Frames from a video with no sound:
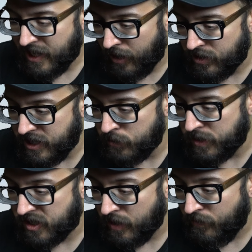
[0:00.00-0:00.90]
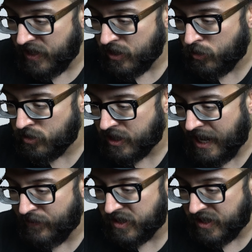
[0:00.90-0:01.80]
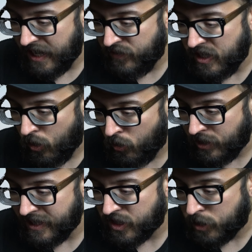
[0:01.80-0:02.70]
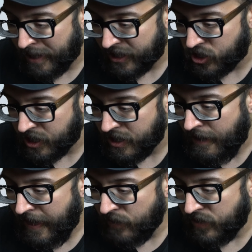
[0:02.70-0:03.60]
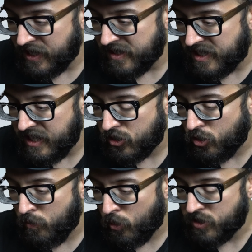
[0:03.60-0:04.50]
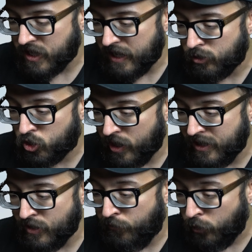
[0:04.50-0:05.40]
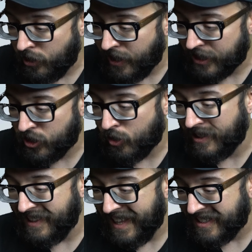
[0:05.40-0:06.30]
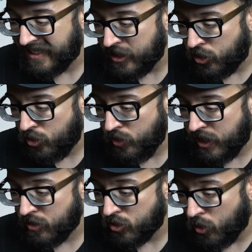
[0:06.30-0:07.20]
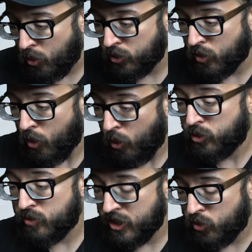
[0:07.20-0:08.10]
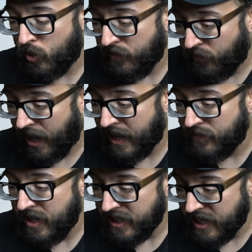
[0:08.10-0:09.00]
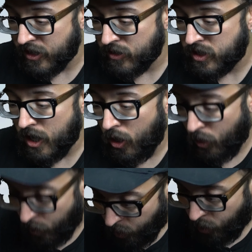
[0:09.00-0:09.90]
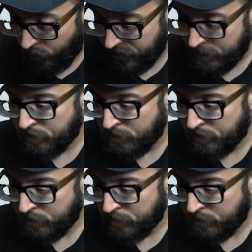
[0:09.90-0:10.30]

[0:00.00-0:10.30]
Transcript: counties, but some vehicles can have a safety-only inspection if it is a diesel, motorcycle, trailer, full electric, or less than 2 years old or older than 25 years old.